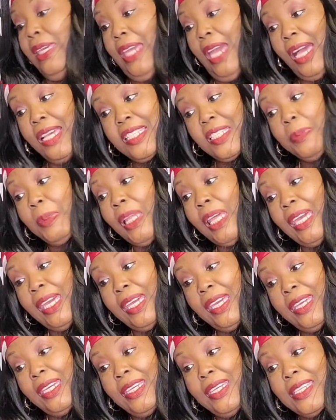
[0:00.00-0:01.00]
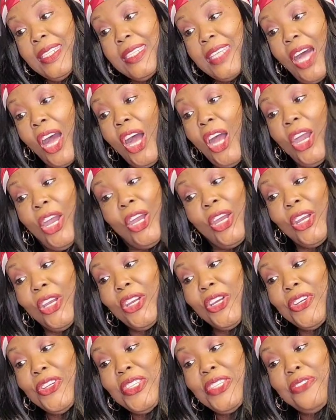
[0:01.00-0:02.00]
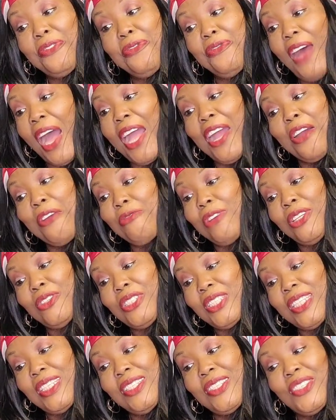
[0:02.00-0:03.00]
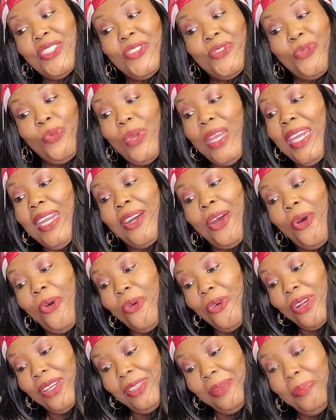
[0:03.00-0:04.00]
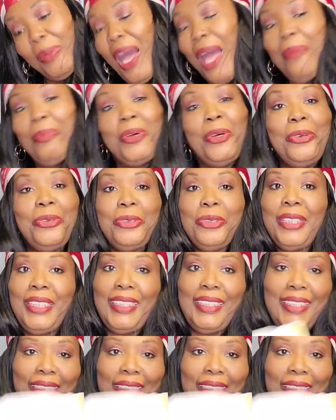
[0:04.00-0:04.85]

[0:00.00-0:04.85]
yes, please. Herr's fire roasted sweet corn popcorn.